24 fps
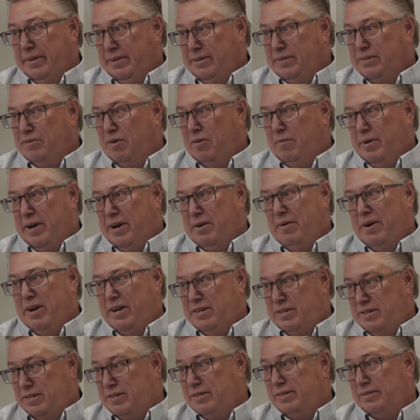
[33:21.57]
in so many
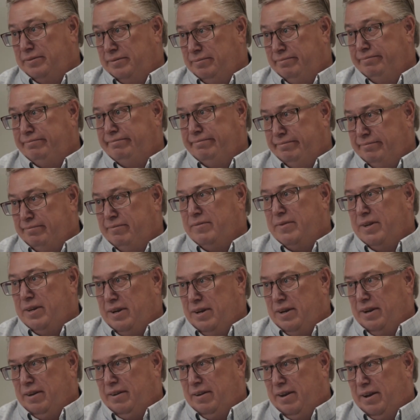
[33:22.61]
ways.
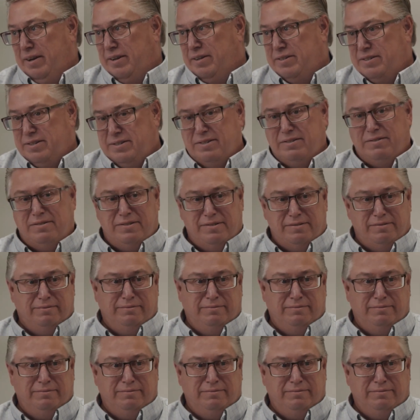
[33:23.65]
And that's,